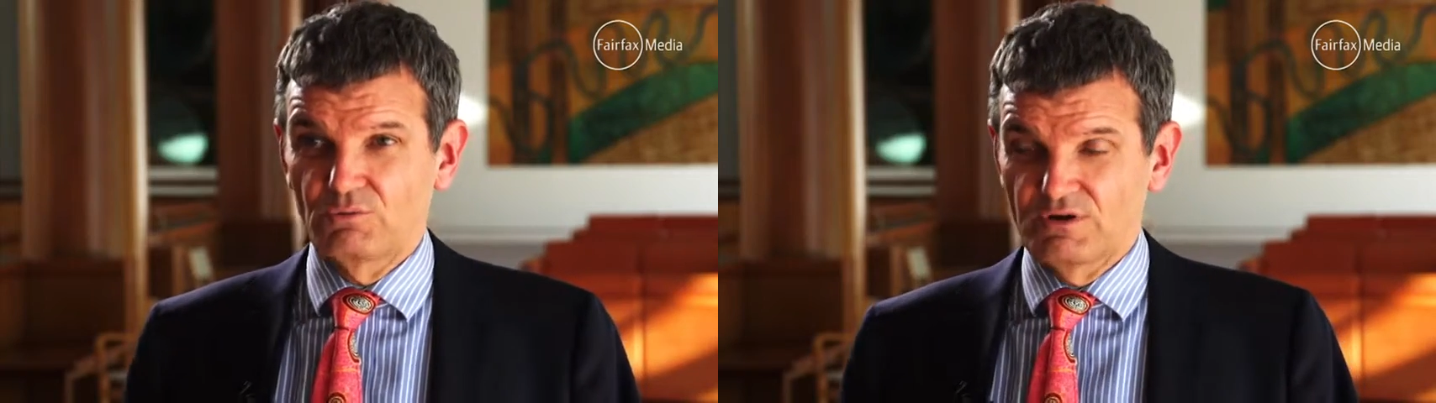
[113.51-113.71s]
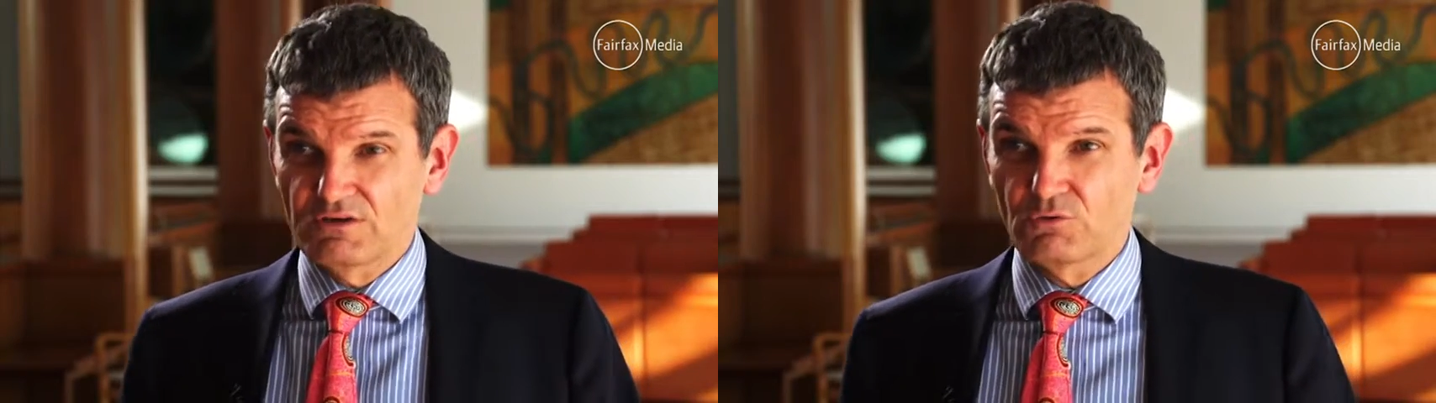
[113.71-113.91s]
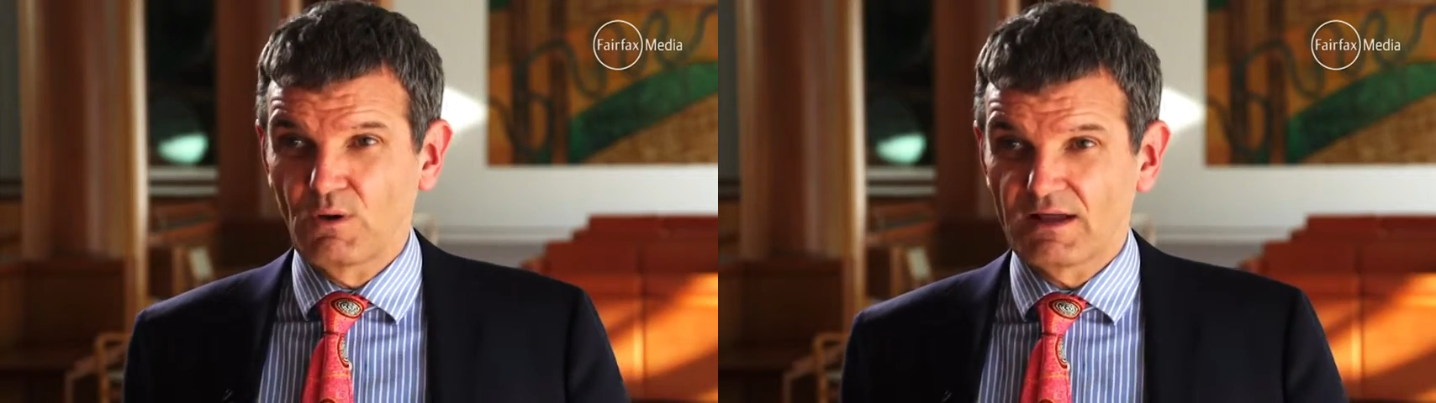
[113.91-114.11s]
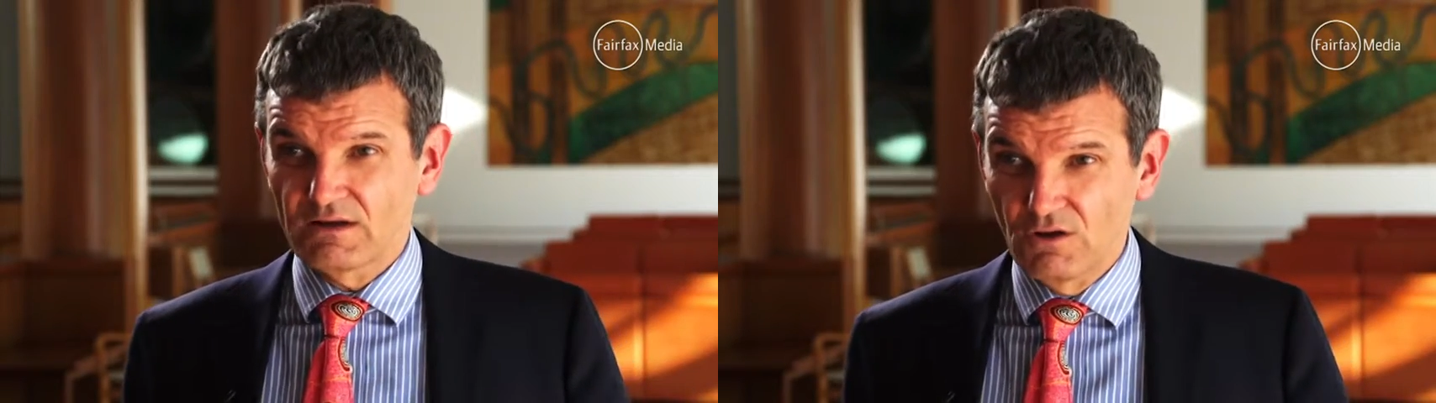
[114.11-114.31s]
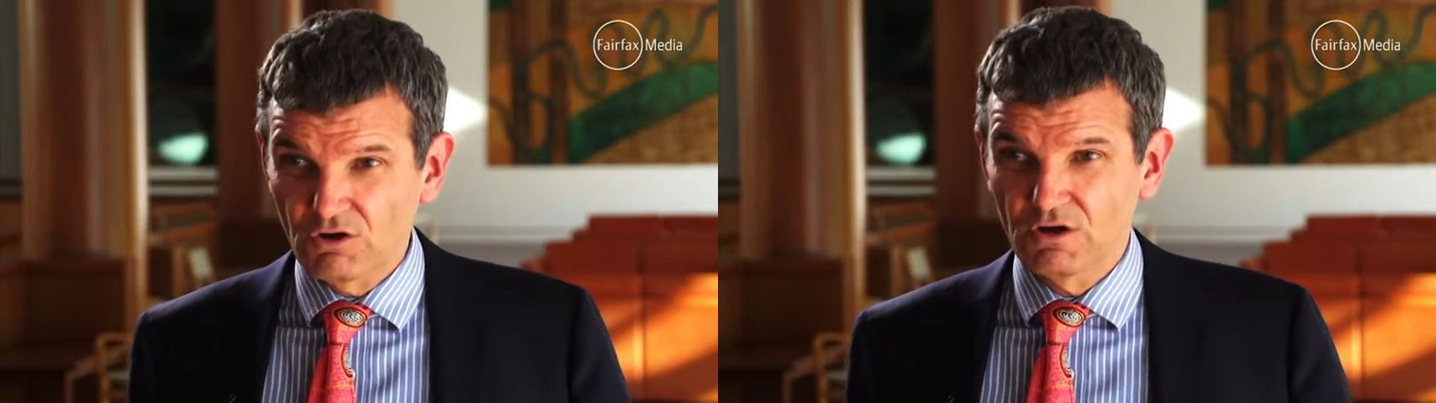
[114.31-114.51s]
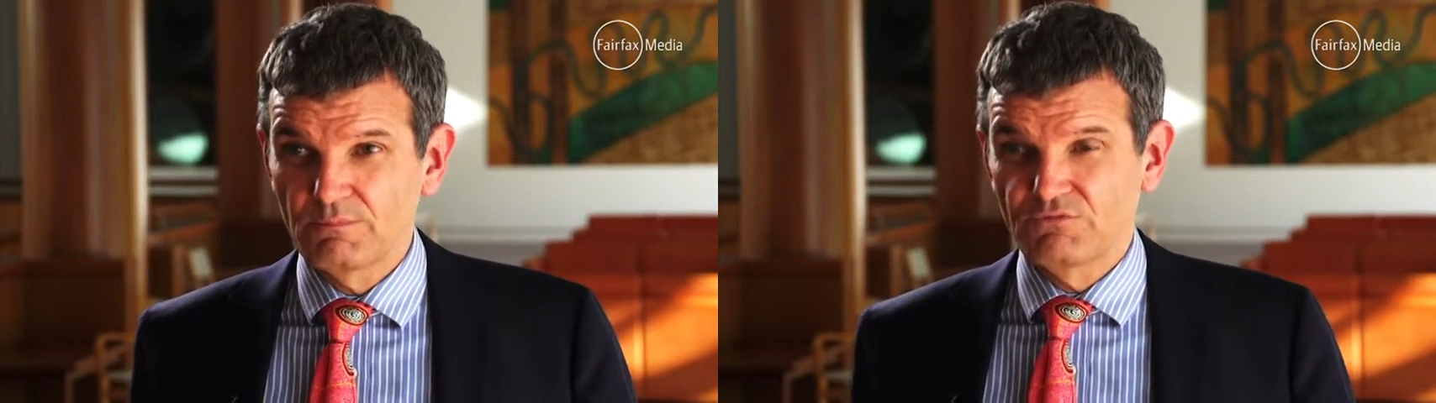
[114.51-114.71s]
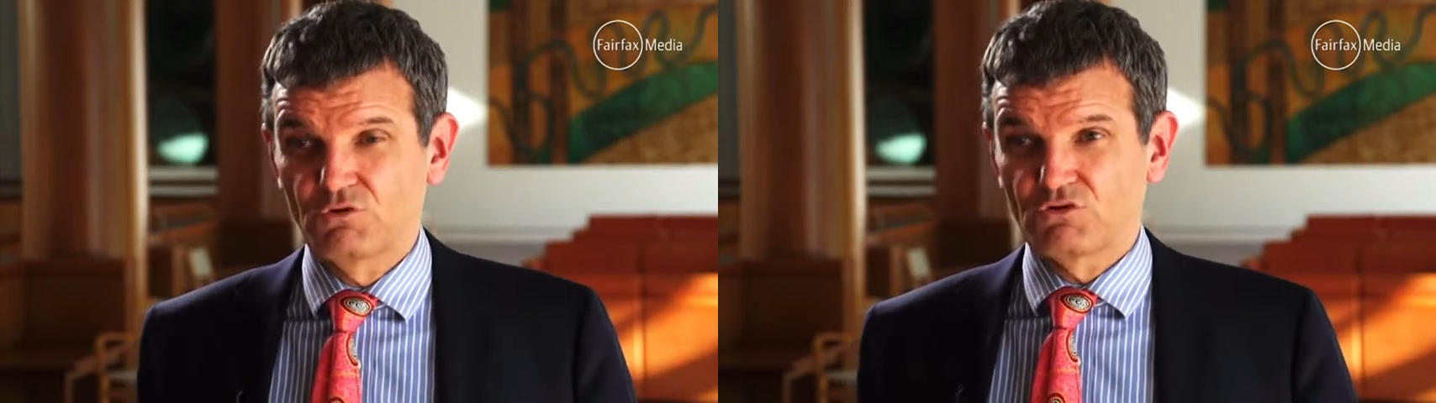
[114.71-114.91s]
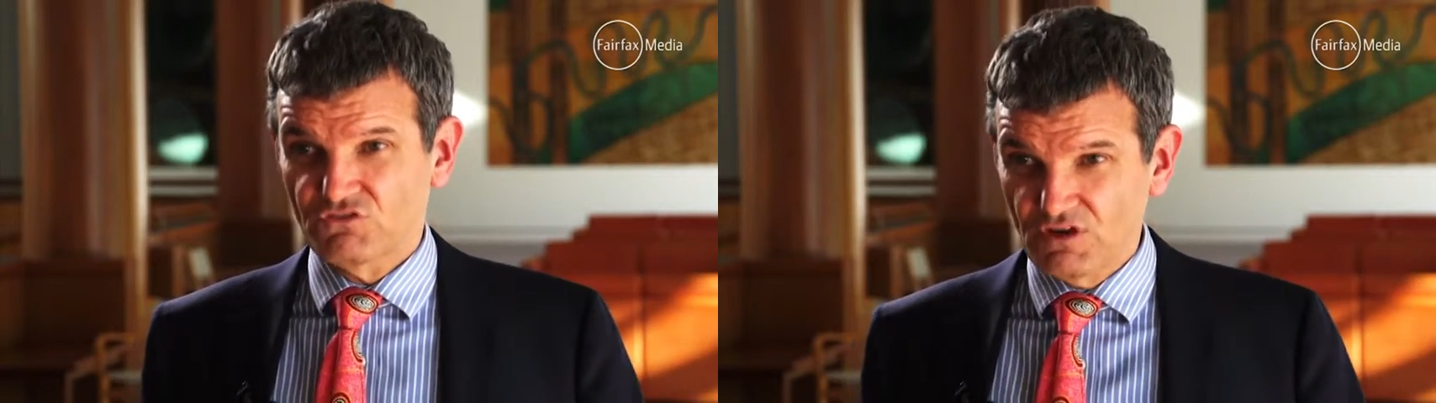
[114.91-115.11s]
will need to wait longer
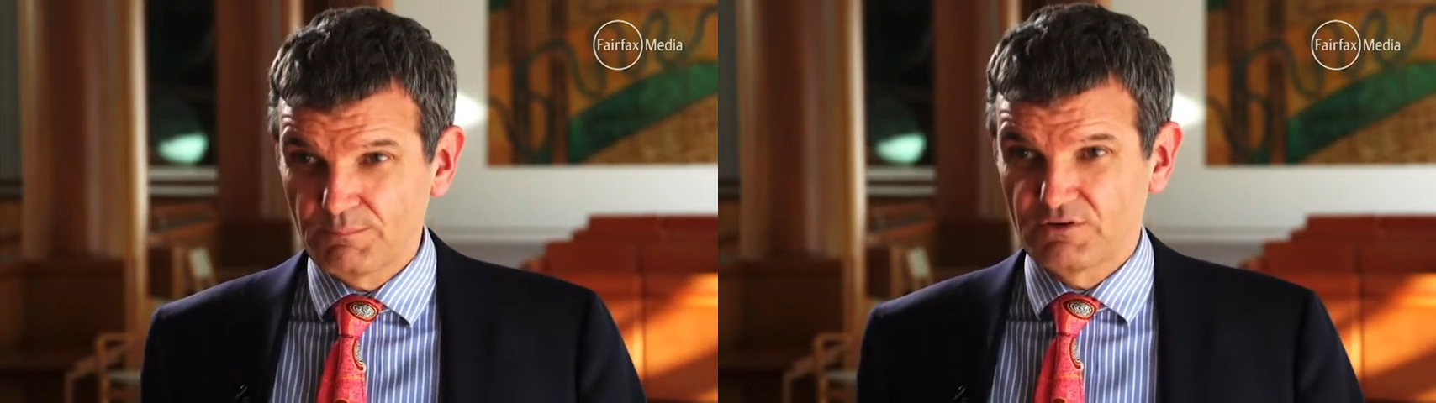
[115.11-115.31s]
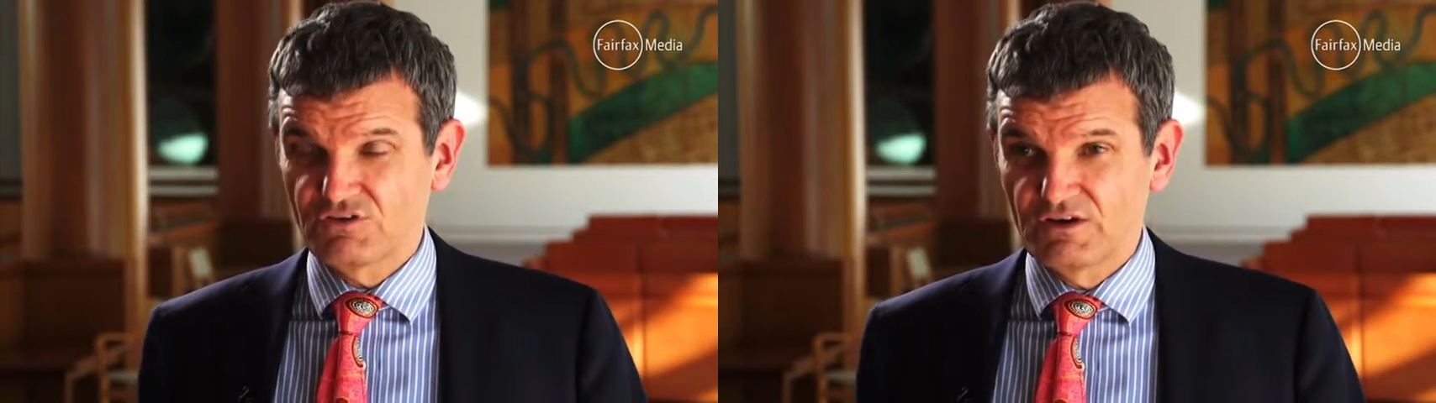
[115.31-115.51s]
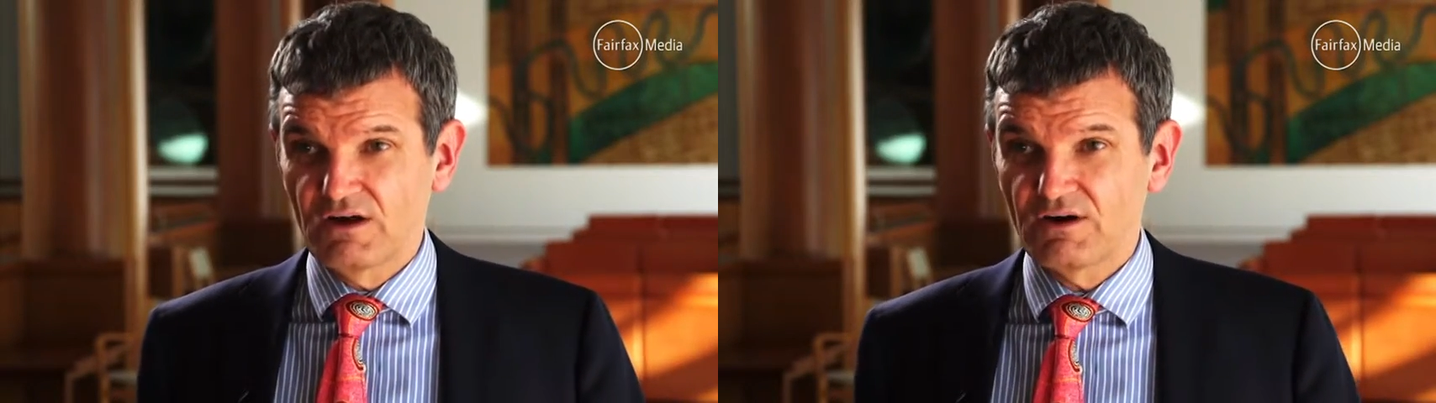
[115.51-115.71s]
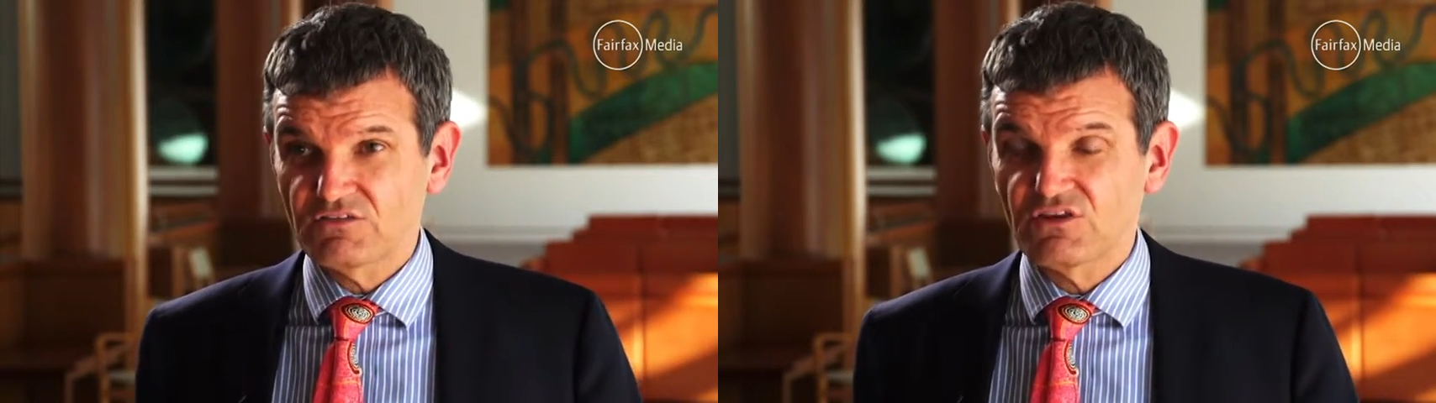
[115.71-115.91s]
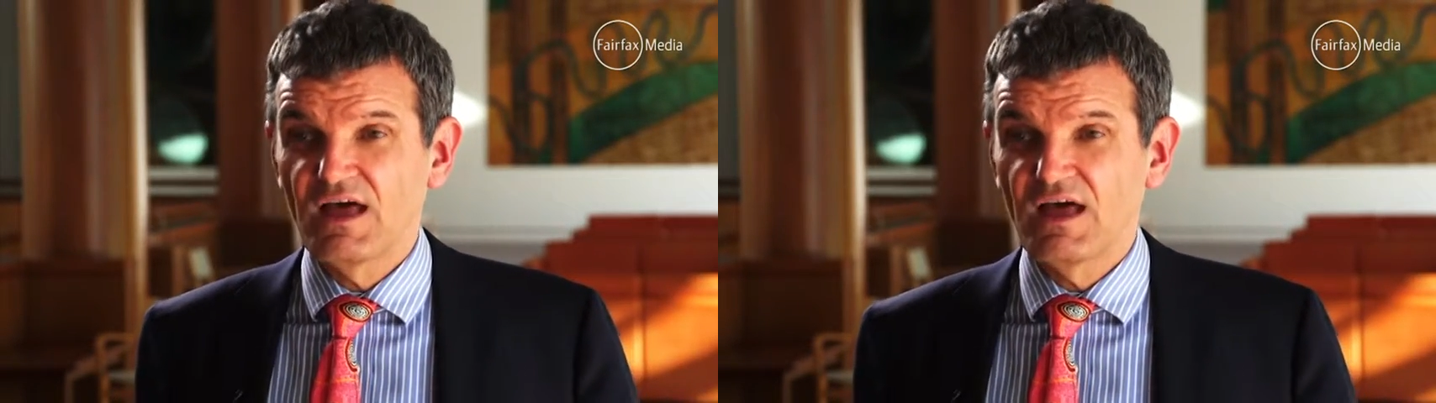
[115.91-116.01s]
before cheaper generics.